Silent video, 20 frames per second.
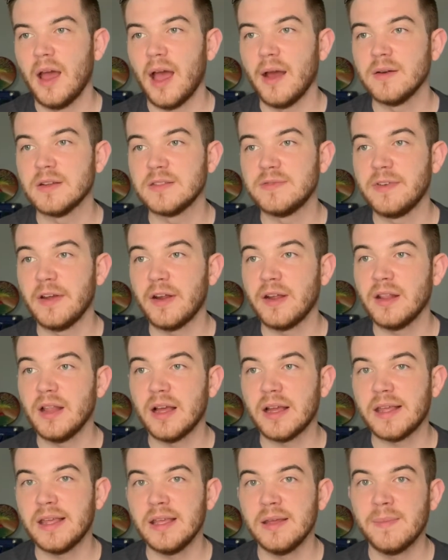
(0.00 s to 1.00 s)
I was very
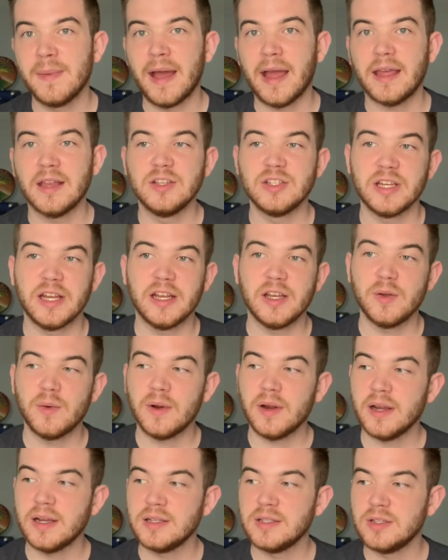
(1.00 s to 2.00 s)
lucky back in
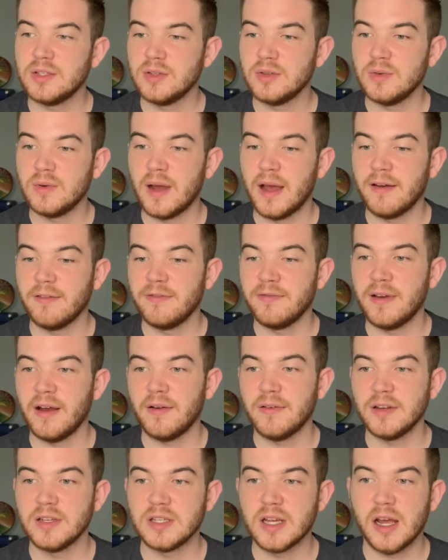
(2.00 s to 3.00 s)
January to have
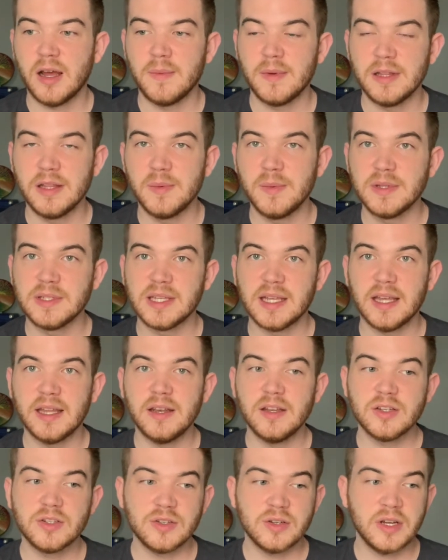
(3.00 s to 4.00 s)
found a job in the music
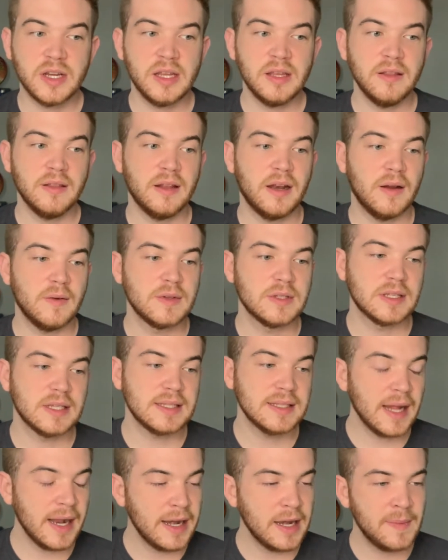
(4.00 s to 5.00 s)
industry that I was
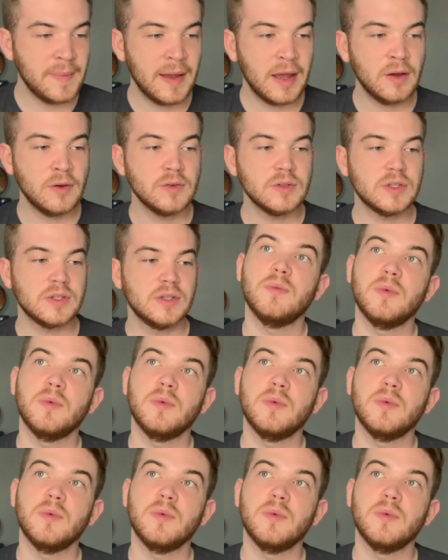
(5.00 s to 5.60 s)
excited about.